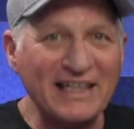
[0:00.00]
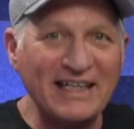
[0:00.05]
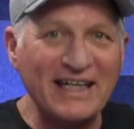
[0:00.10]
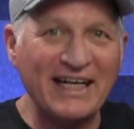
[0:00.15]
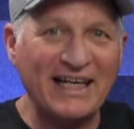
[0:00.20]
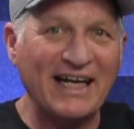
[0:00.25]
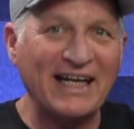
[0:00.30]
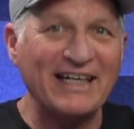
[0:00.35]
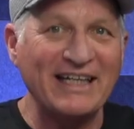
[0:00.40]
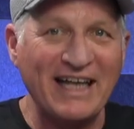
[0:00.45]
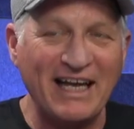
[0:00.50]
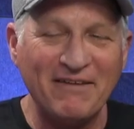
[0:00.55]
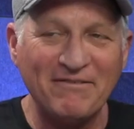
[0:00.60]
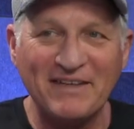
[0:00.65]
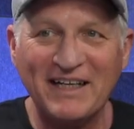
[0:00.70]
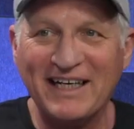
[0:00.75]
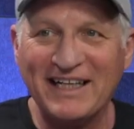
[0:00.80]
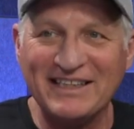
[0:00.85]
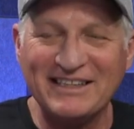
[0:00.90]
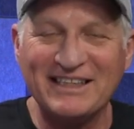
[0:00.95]
like I gave
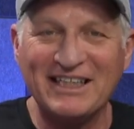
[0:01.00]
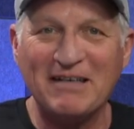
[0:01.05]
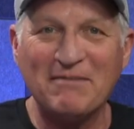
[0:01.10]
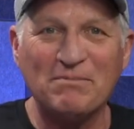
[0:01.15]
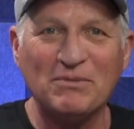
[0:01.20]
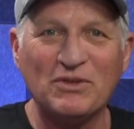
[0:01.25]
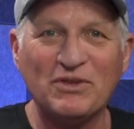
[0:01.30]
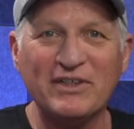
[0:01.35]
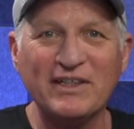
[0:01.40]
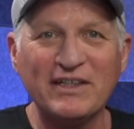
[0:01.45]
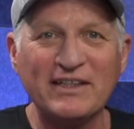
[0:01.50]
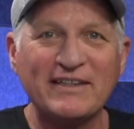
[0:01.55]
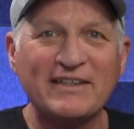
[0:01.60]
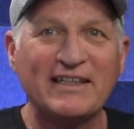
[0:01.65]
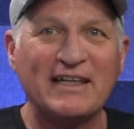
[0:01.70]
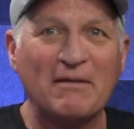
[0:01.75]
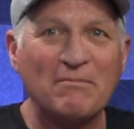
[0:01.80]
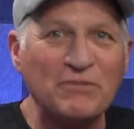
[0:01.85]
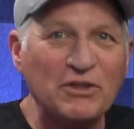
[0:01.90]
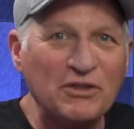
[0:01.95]
that example earlier, and
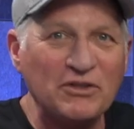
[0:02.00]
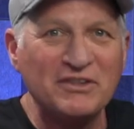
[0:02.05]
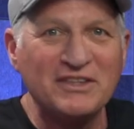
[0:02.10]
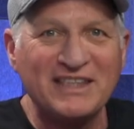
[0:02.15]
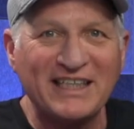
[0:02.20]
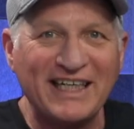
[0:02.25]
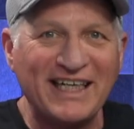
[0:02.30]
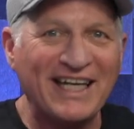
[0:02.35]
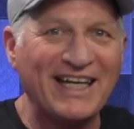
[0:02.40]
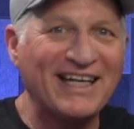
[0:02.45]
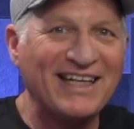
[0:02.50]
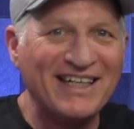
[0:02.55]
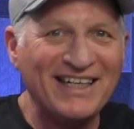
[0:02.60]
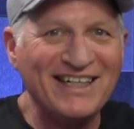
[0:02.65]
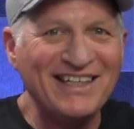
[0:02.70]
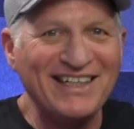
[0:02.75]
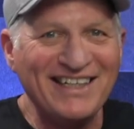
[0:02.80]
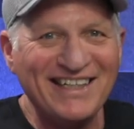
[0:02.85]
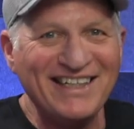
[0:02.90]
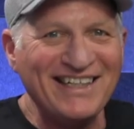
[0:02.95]
I'm using it
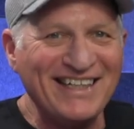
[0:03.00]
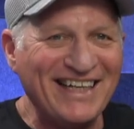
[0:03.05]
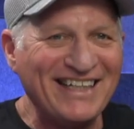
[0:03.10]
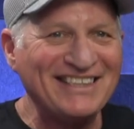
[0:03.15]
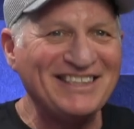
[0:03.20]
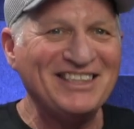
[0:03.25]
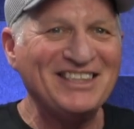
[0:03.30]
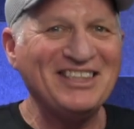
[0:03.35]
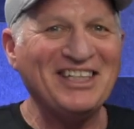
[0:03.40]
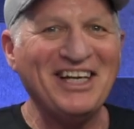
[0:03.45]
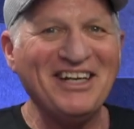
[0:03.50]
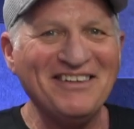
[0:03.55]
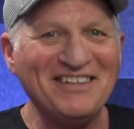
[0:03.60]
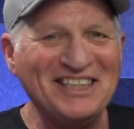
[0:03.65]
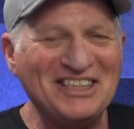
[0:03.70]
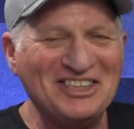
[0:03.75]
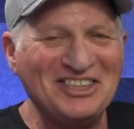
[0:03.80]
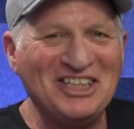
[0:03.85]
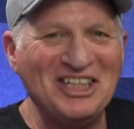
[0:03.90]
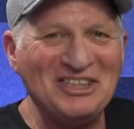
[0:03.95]
in scary
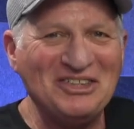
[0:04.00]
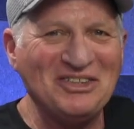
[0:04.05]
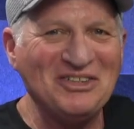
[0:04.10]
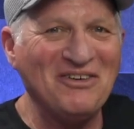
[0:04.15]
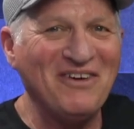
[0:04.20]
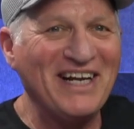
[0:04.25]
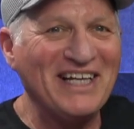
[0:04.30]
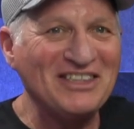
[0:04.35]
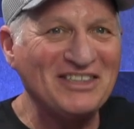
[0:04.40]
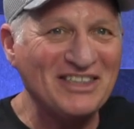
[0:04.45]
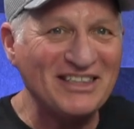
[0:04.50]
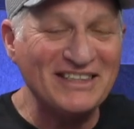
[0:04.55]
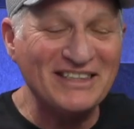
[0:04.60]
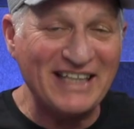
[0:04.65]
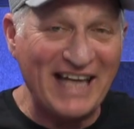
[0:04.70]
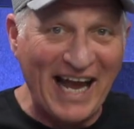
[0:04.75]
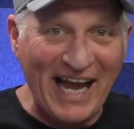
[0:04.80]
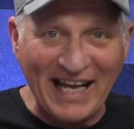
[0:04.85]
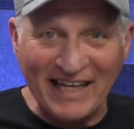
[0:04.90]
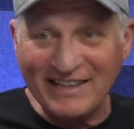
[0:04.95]
situations
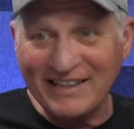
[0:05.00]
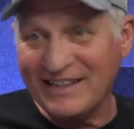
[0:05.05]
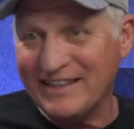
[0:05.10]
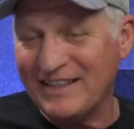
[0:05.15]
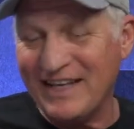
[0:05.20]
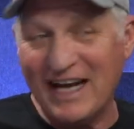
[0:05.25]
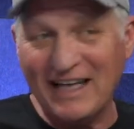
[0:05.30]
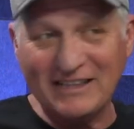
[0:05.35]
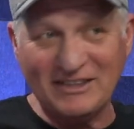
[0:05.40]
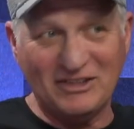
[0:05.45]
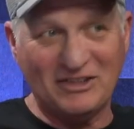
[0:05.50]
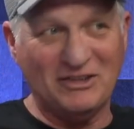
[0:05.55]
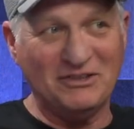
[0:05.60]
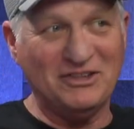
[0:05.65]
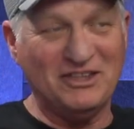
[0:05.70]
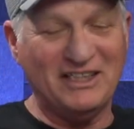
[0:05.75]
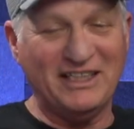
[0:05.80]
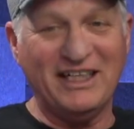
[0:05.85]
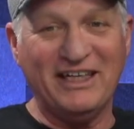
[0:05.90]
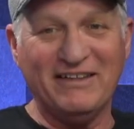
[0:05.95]
and in not so
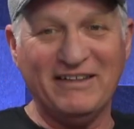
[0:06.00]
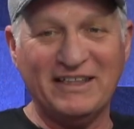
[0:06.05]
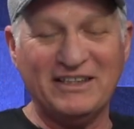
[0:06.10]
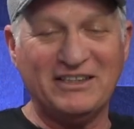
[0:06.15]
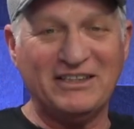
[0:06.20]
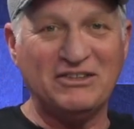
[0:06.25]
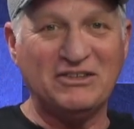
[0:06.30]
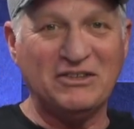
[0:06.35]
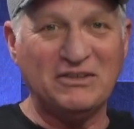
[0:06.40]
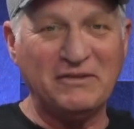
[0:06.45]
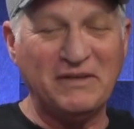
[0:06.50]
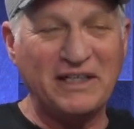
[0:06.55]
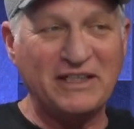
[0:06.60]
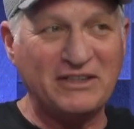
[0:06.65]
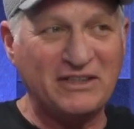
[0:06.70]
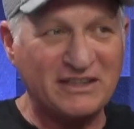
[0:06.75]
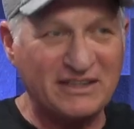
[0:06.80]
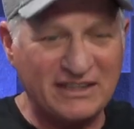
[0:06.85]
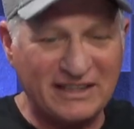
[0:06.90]
scary situations